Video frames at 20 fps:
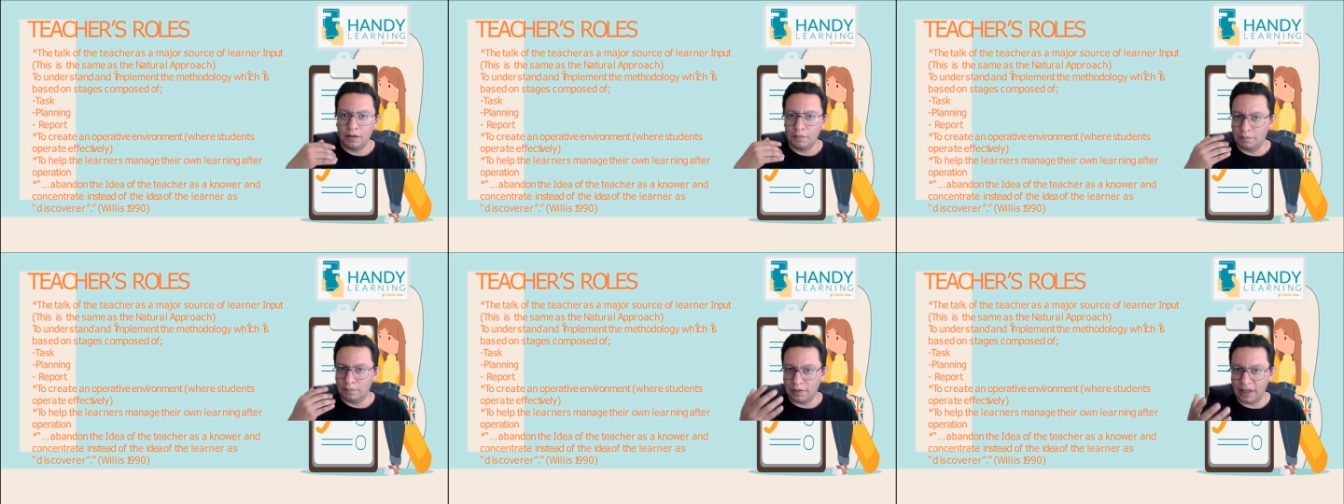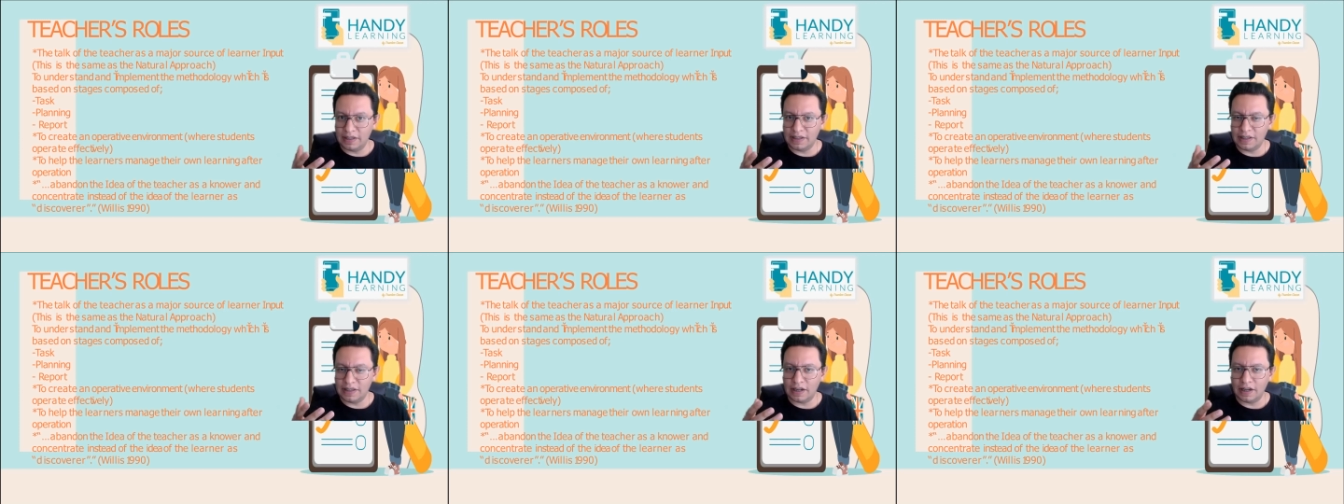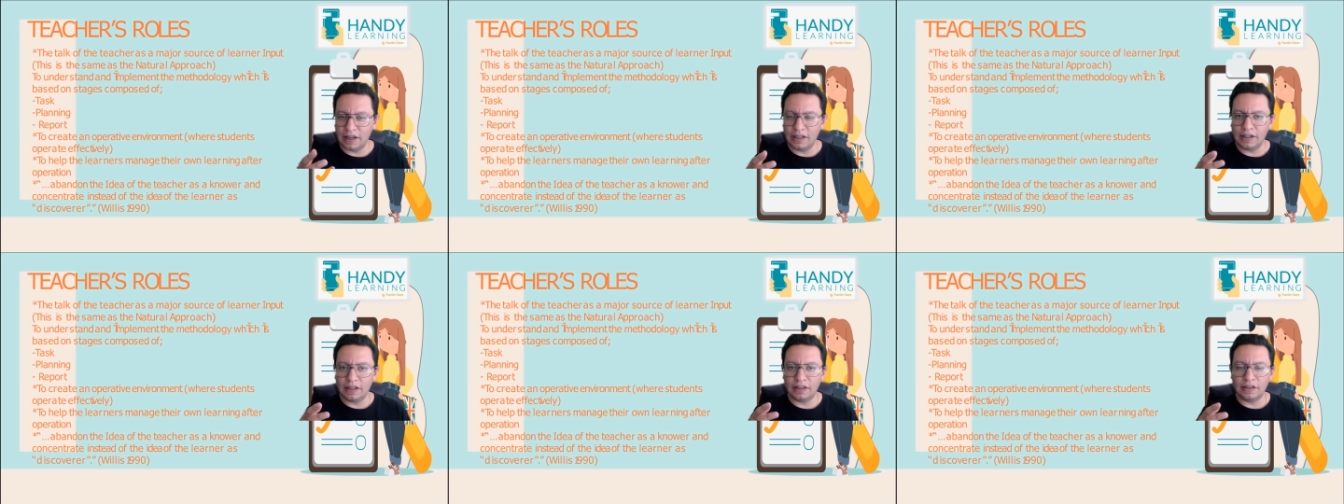
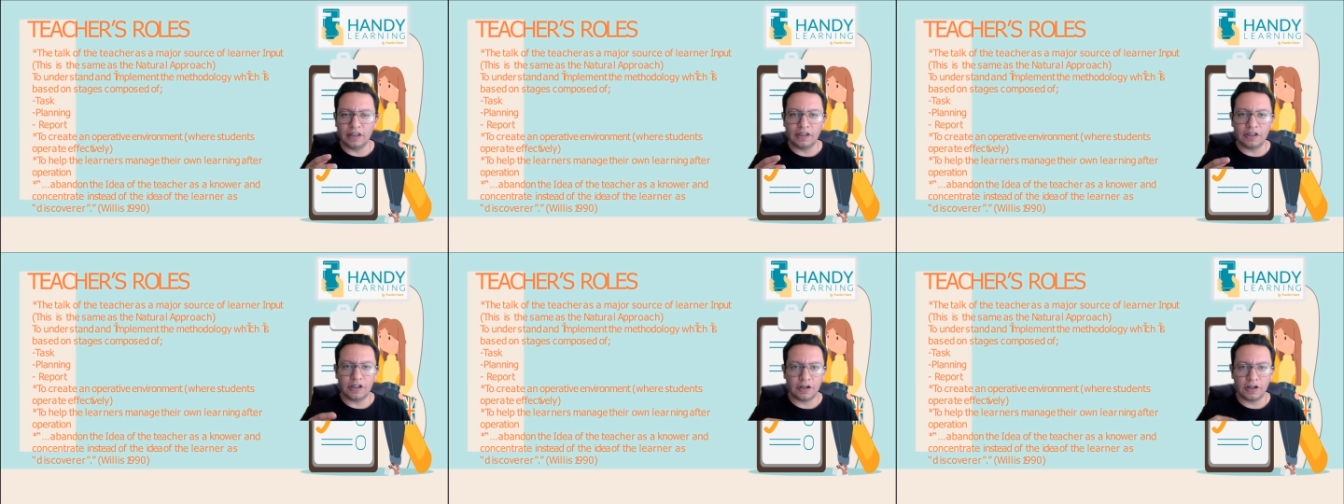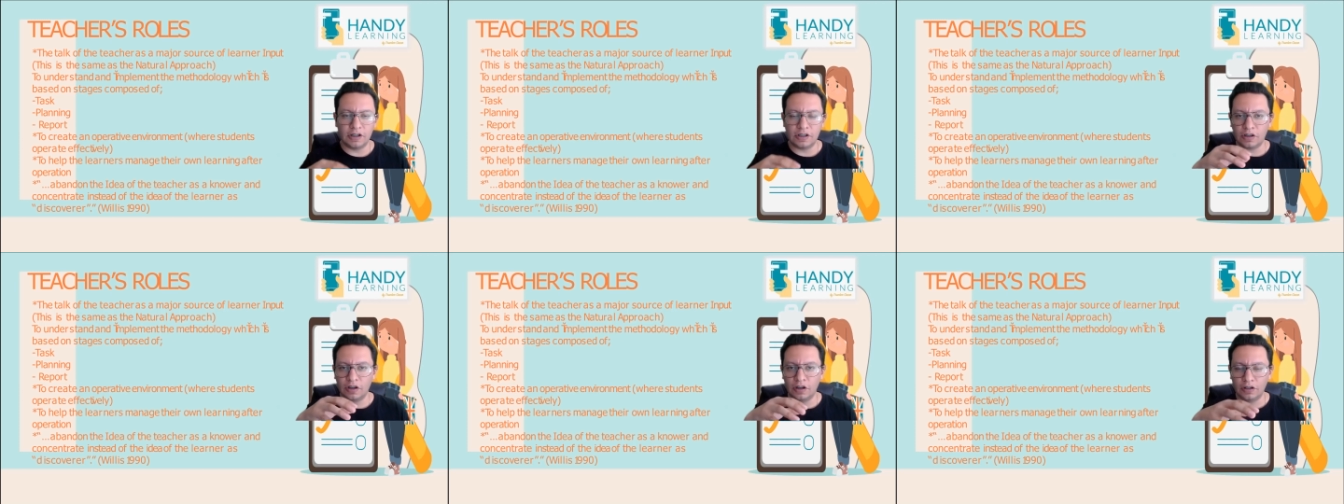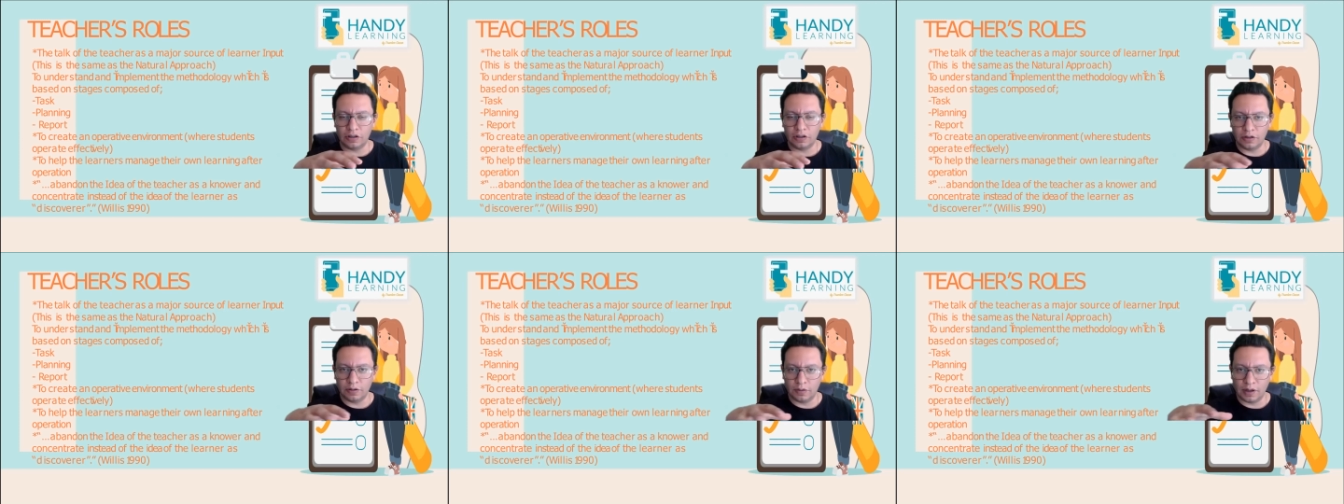Basically, the teacher is
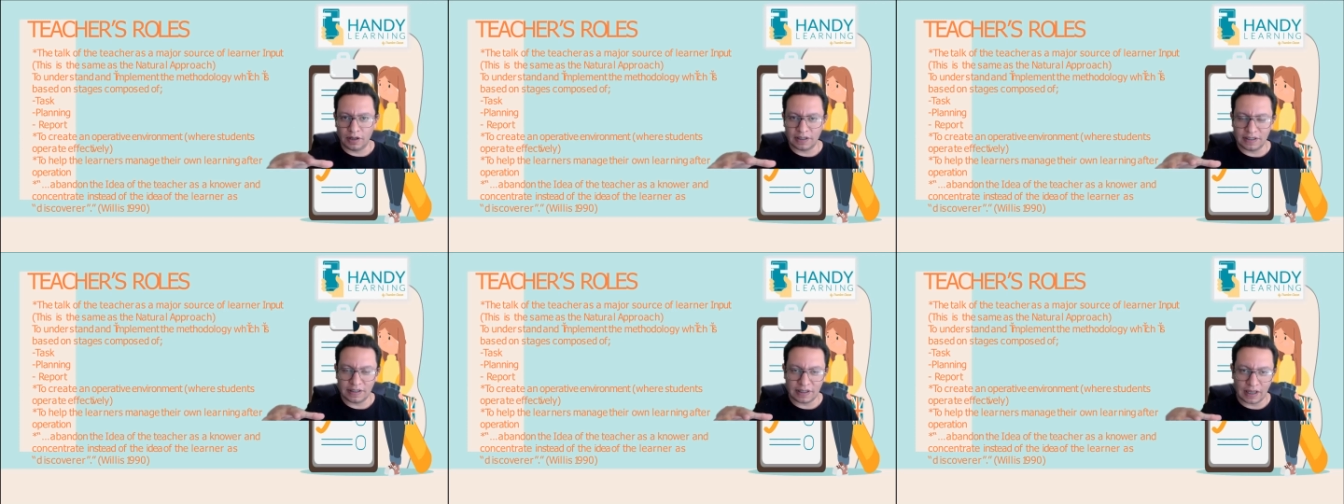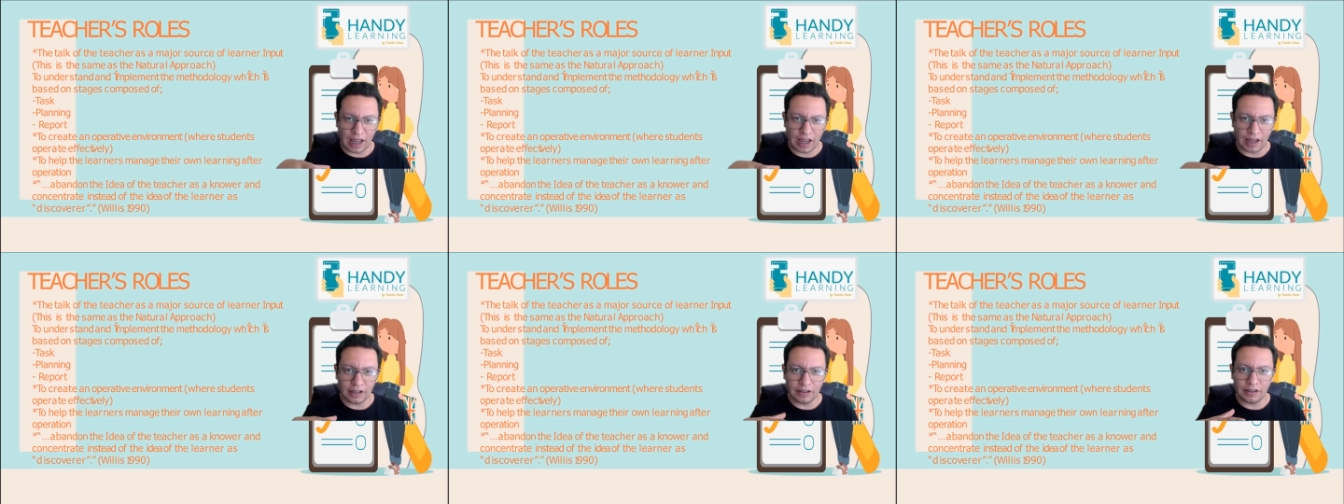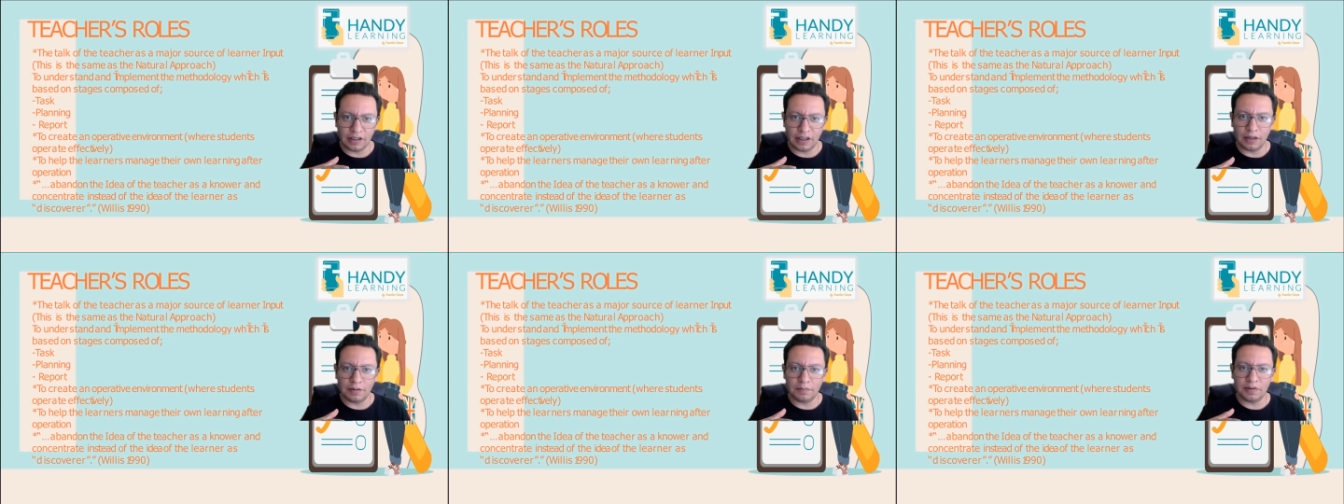going to assign
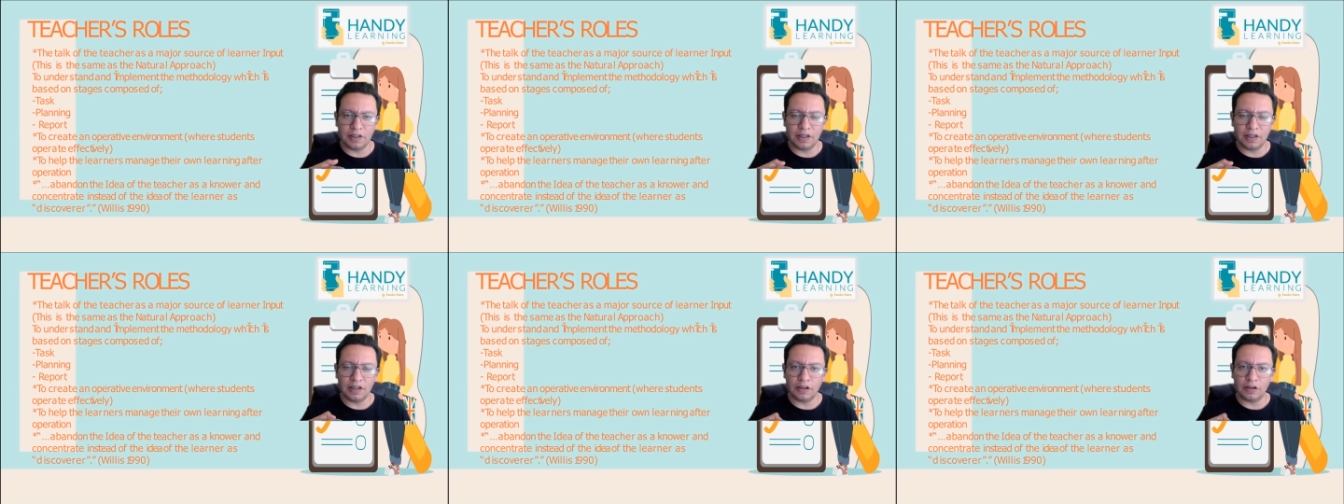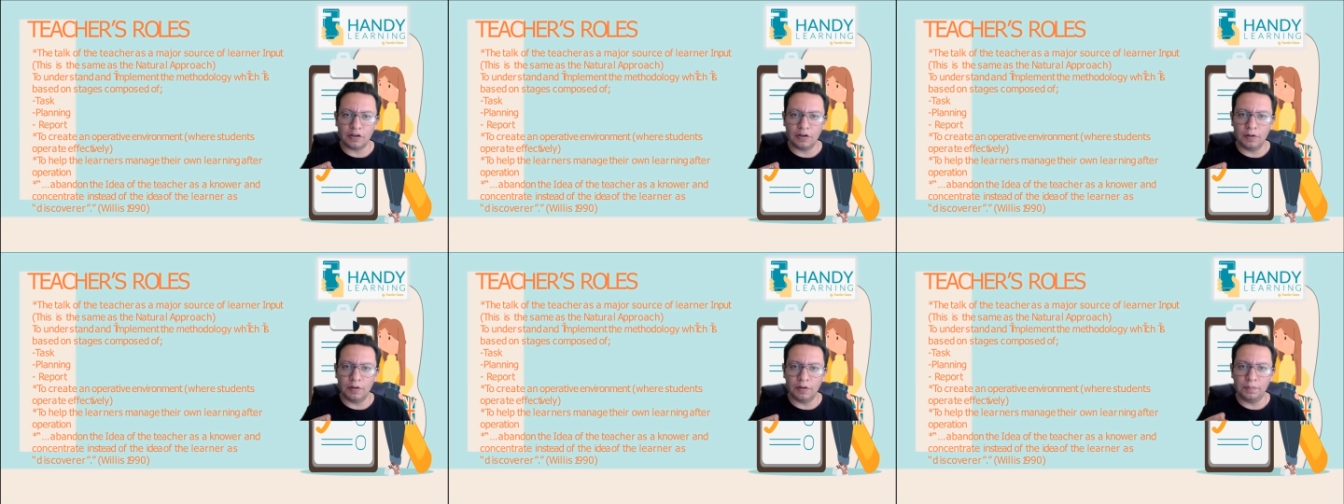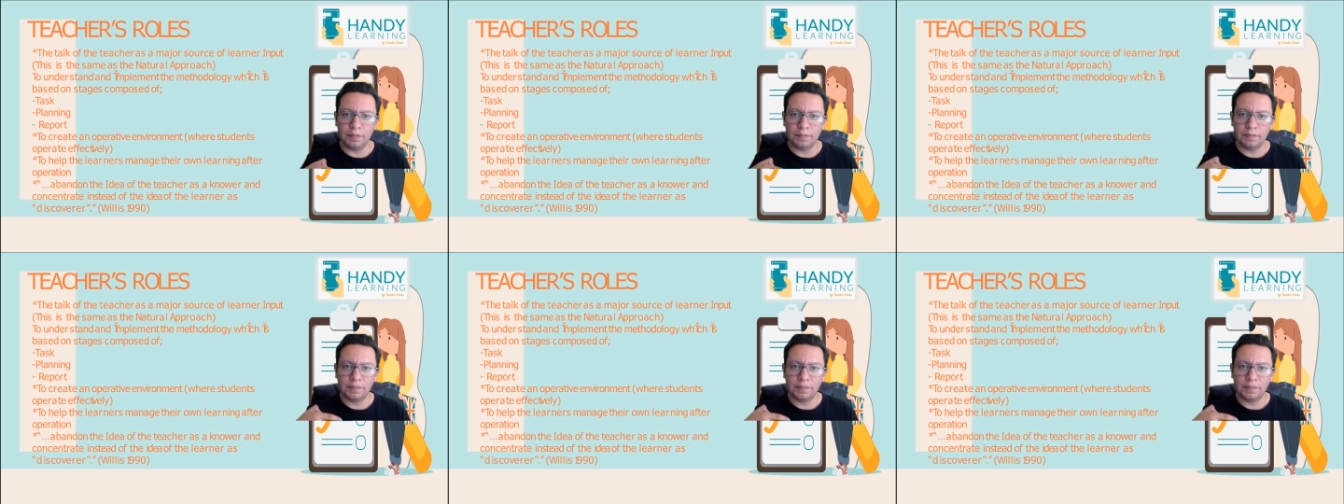teams in the group,